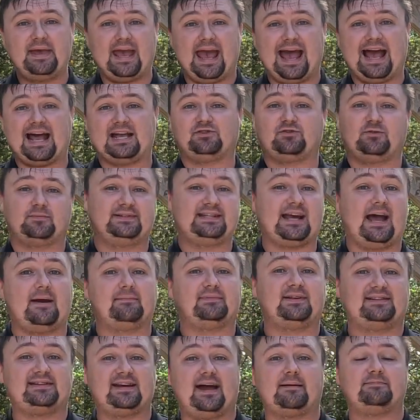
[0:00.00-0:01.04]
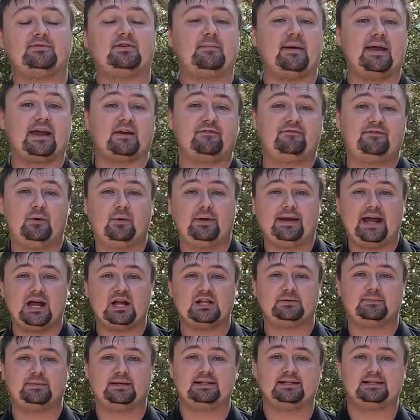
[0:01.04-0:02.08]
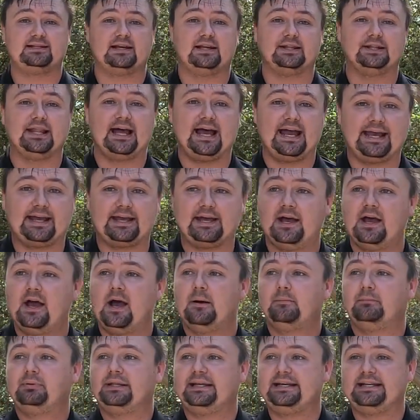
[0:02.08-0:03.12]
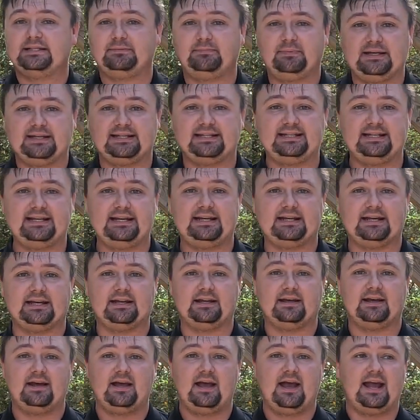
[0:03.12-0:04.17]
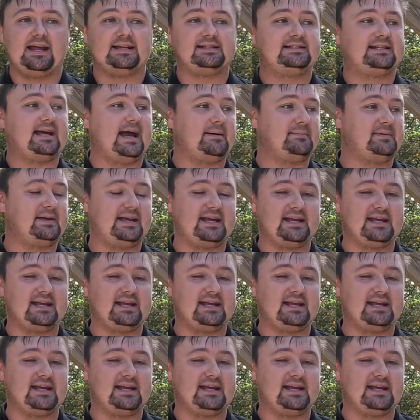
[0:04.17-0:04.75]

be asked from time to time to make a few announcements, like please be seated, it's time